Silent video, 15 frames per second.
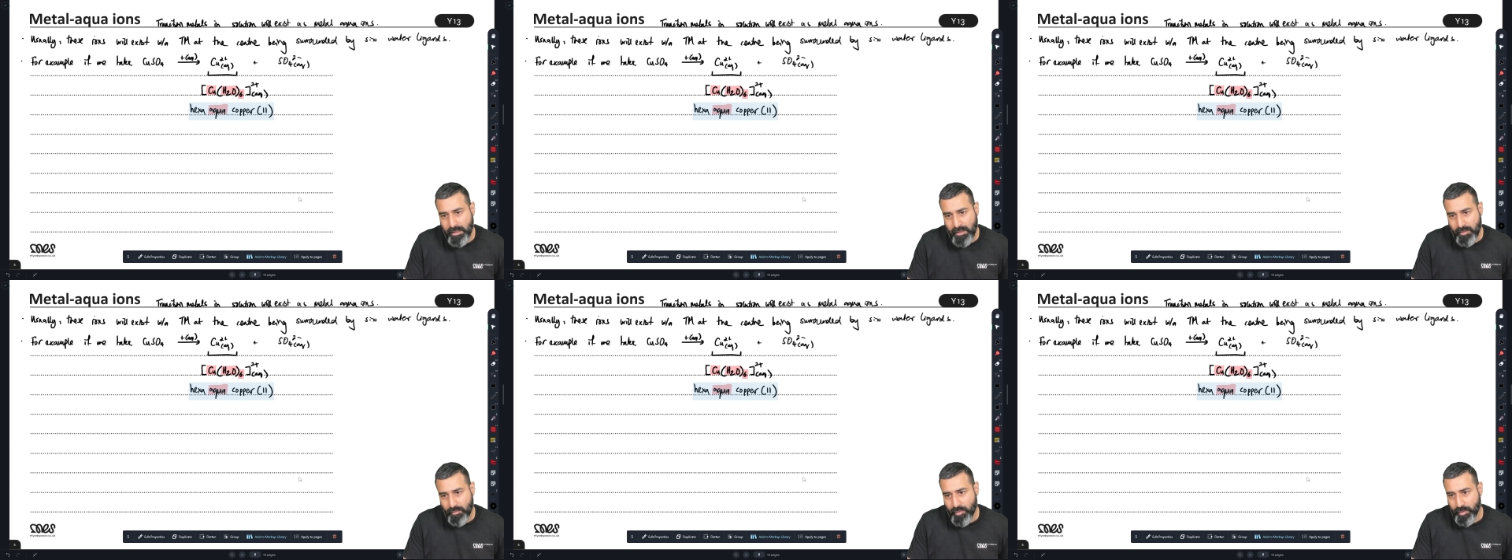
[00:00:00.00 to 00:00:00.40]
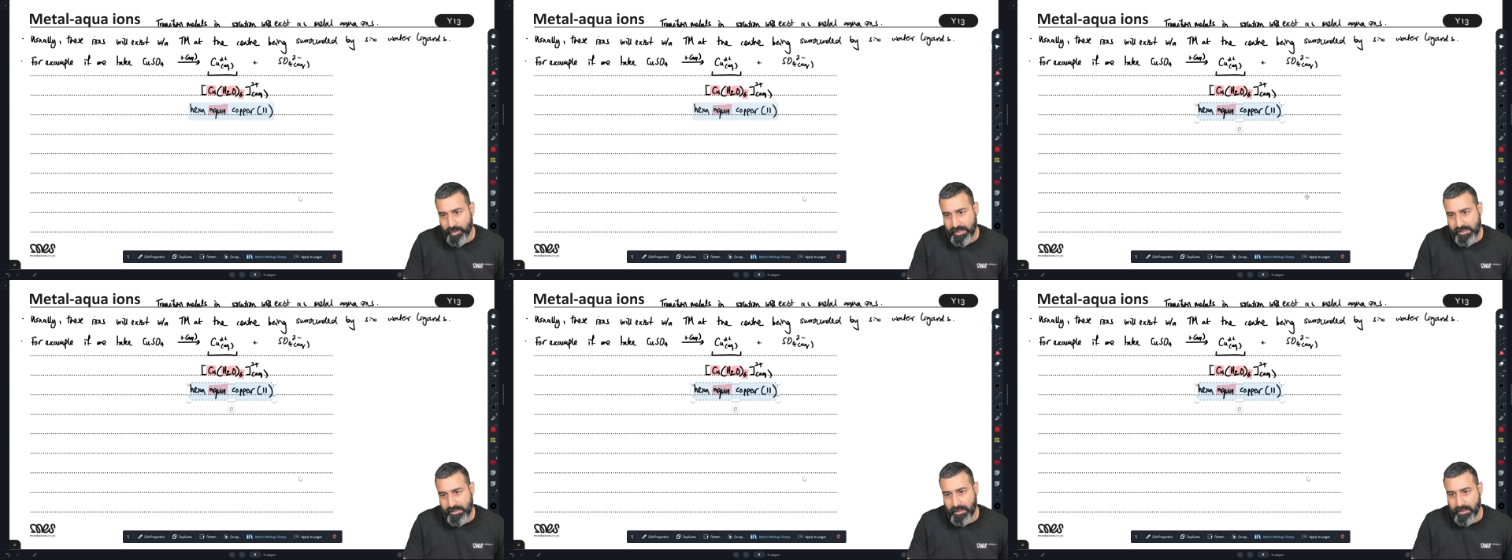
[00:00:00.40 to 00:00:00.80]
when we're
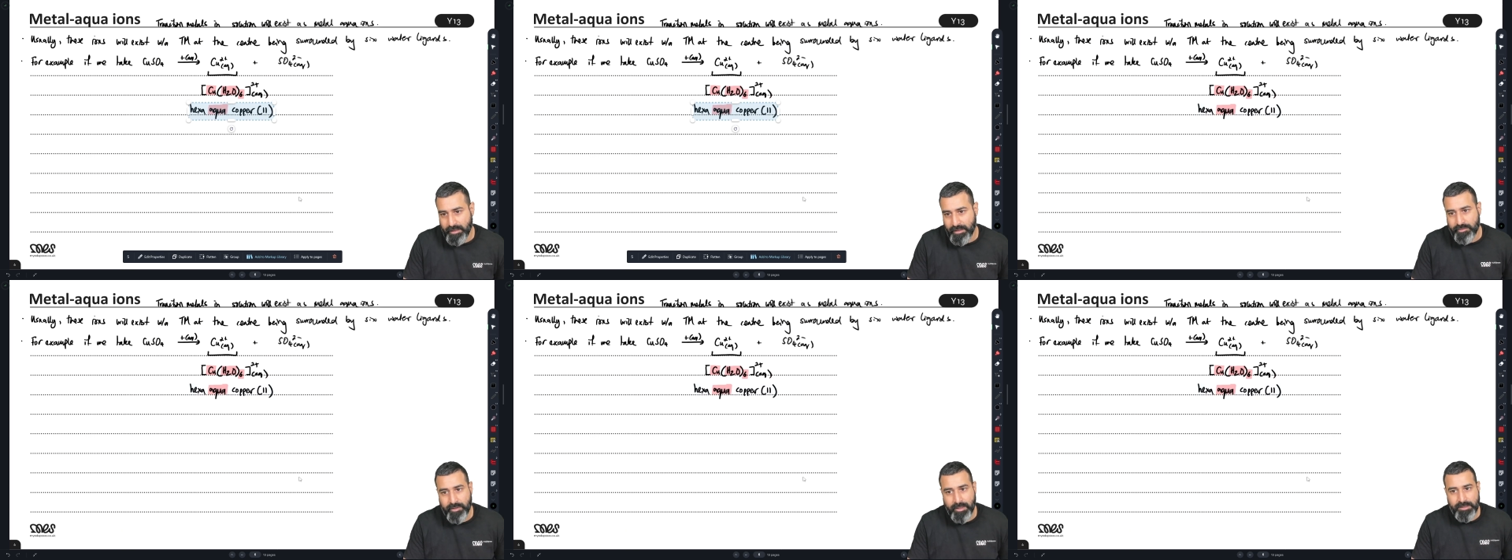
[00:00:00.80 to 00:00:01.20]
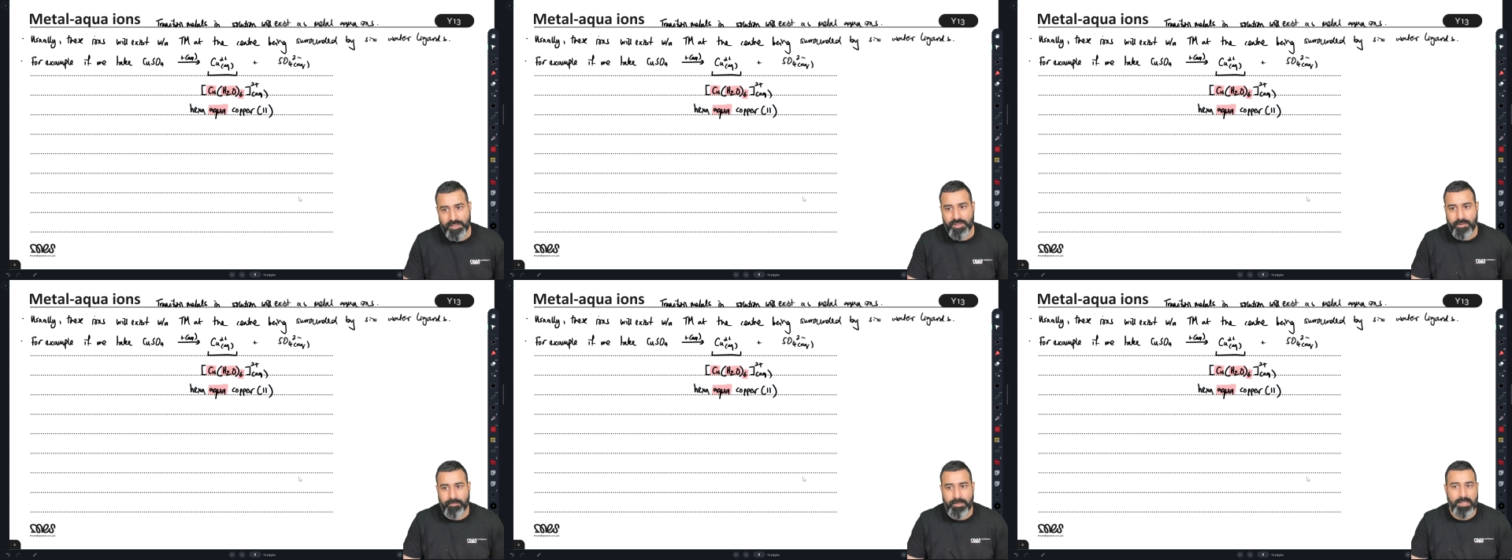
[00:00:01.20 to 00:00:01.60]
studying
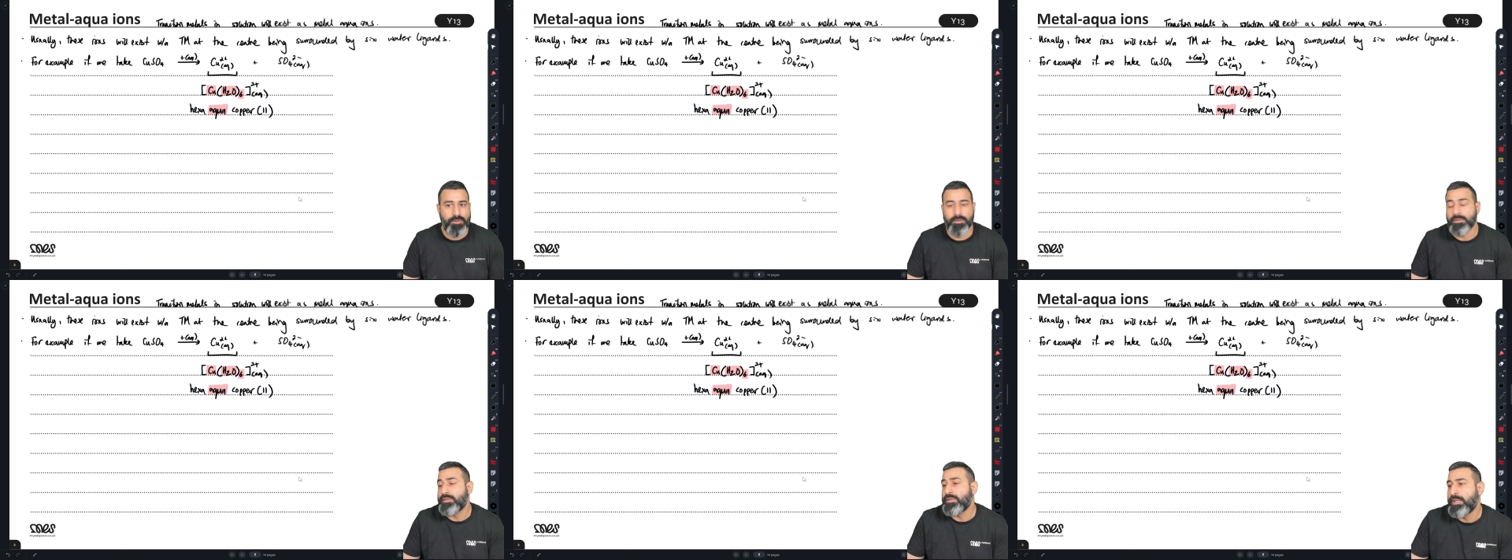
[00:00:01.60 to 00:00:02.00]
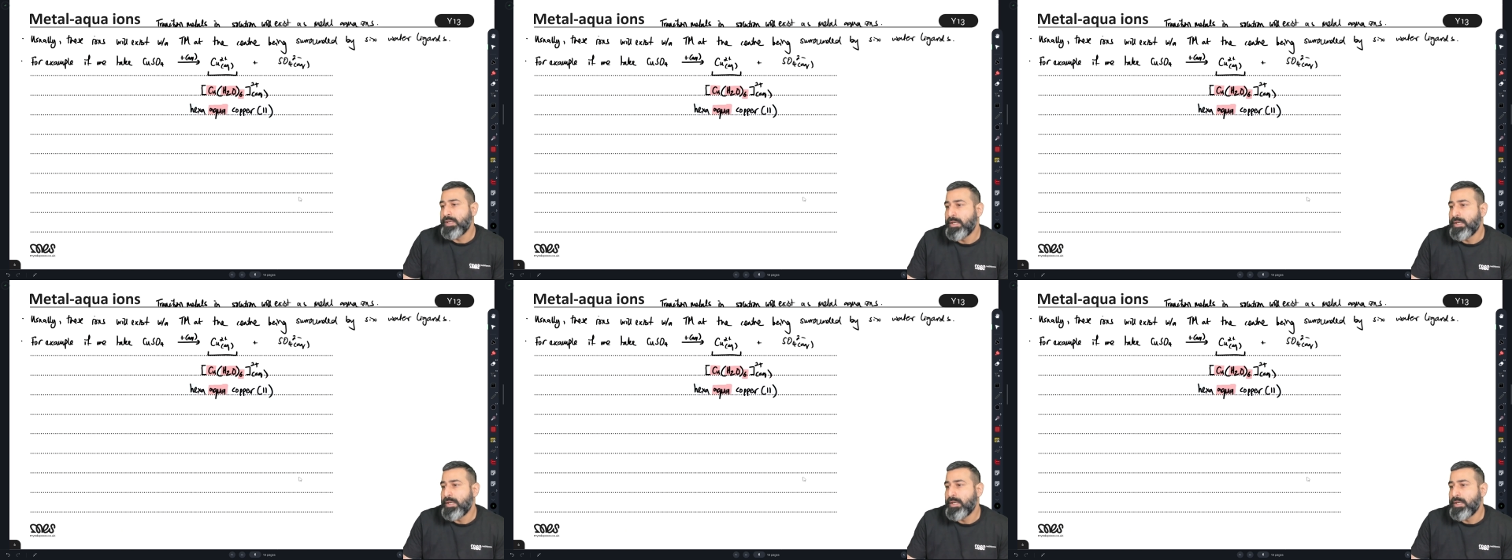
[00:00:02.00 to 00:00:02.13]
transition metals